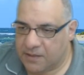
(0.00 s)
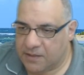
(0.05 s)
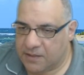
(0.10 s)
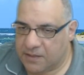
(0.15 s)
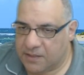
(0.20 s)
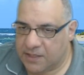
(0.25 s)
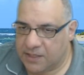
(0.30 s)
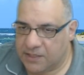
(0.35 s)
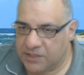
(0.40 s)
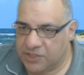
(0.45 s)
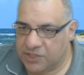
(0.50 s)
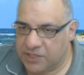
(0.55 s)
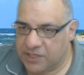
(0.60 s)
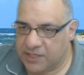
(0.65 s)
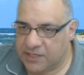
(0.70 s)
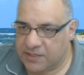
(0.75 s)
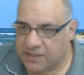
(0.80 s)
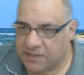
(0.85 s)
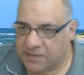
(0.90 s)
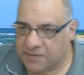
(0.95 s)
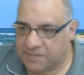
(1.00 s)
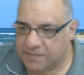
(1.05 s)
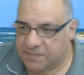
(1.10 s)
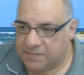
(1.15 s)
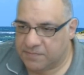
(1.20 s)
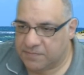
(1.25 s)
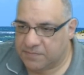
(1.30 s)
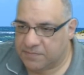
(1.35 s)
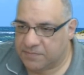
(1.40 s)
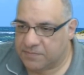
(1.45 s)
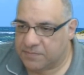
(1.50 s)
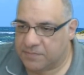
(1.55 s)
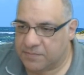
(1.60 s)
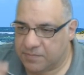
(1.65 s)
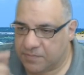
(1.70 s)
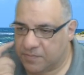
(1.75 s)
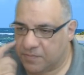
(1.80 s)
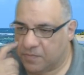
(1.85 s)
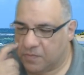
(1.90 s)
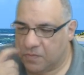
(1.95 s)
King g8.
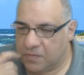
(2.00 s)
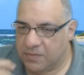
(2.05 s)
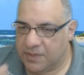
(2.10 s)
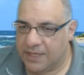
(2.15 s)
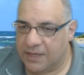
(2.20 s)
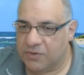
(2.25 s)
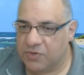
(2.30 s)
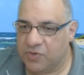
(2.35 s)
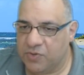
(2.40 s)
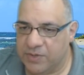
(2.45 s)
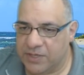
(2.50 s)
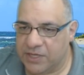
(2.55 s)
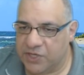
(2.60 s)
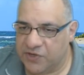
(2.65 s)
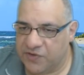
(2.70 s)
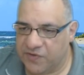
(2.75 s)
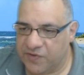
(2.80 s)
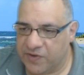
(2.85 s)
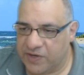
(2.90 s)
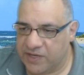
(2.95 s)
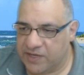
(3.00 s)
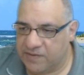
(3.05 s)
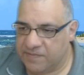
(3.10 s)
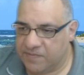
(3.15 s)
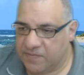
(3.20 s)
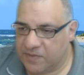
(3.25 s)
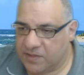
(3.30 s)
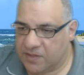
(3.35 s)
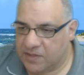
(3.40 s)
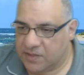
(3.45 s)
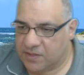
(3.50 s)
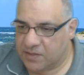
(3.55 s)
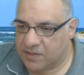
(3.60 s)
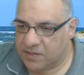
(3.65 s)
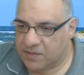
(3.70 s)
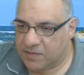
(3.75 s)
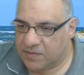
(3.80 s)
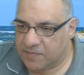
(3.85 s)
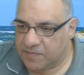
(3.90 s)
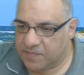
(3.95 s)
Now queen h3.
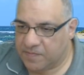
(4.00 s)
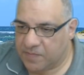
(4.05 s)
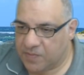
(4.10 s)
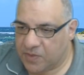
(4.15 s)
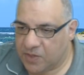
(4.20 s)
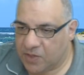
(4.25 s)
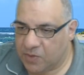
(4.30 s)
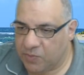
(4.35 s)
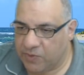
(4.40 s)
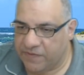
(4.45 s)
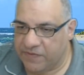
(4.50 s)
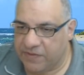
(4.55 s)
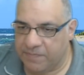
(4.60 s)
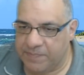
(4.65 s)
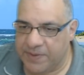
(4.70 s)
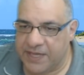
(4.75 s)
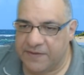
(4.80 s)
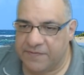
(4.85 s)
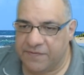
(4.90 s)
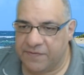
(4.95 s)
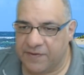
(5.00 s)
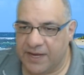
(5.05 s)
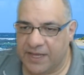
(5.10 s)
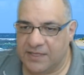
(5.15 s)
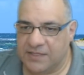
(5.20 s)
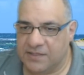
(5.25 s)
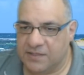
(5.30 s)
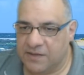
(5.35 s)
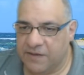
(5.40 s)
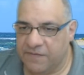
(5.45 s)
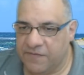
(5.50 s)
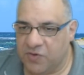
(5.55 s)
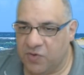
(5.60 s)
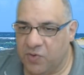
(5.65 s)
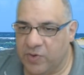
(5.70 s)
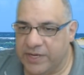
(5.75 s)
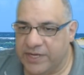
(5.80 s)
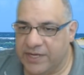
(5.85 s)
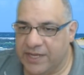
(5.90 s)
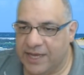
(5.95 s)
With the big threat of
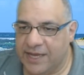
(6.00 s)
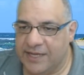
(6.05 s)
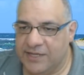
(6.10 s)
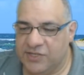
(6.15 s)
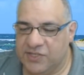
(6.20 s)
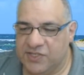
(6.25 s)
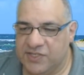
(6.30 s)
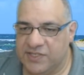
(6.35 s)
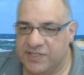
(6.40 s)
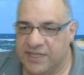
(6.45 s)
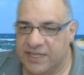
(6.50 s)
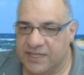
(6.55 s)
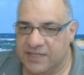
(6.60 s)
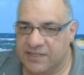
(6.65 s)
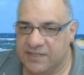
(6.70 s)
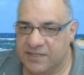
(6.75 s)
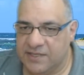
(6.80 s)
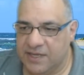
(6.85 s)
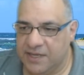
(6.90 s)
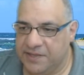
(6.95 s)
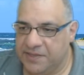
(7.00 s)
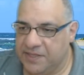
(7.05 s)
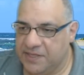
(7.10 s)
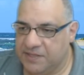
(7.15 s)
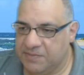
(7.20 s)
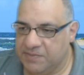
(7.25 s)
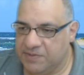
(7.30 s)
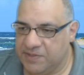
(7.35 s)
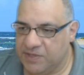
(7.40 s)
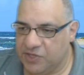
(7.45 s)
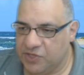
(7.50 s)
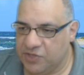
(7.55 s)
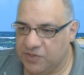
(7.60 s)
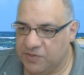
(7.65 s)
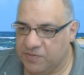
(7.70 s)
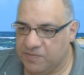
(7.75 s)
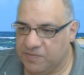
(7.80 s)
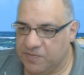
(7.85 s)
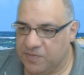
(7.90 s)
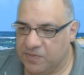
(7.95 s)
queen h6 in this
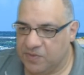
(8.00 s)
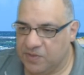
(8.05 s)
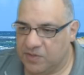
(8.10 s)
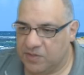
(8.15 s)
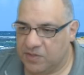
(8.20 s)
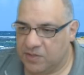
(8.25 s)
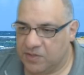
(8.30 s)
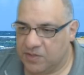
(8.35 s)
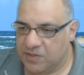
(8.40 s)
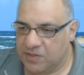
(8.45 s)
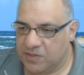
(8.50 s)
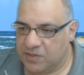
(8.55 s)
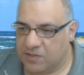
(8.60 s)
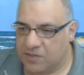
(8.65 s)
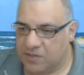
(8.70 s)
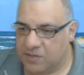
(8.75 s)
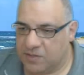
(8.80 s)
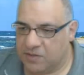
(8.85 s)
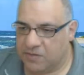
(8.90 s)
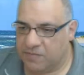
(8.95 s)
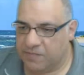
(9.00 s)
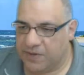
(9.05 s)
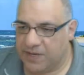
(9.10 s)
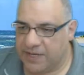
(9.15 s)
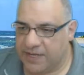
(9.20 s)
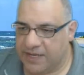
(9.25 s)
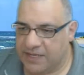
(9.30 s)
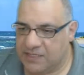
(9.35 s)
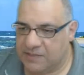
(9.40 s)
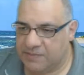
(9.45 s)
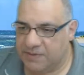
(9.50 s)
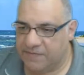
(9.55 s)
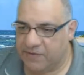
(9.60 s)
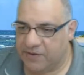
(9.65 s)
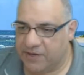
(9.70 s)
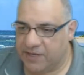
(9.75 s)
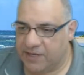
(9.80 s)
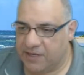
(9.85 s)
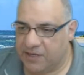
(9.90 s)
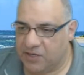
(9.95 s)
position, black has to be
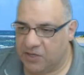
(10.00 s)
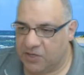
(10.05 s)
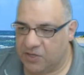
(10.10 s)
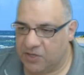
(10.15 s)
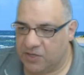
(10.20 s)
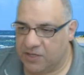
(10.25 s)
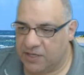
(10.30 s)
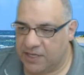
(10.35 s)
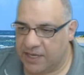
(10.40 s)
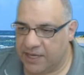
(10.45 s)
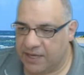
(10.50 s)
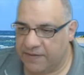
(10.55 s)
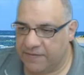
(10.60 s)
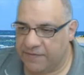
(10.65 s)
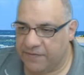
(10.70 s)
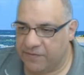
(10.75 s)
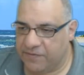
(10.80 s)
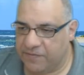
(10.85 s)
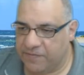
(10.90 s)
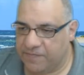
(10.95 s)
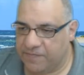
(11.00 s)
very careful